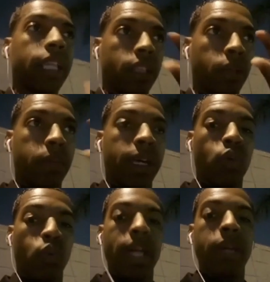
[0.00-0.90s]
the big
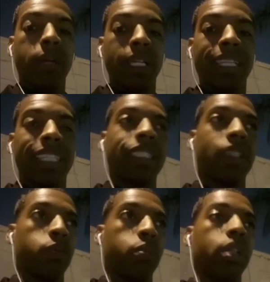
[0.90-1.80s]
red button that says
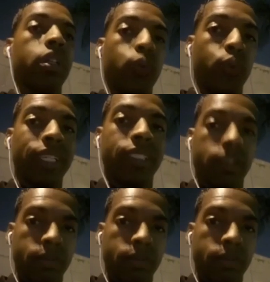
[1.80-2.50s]
Book Rizza.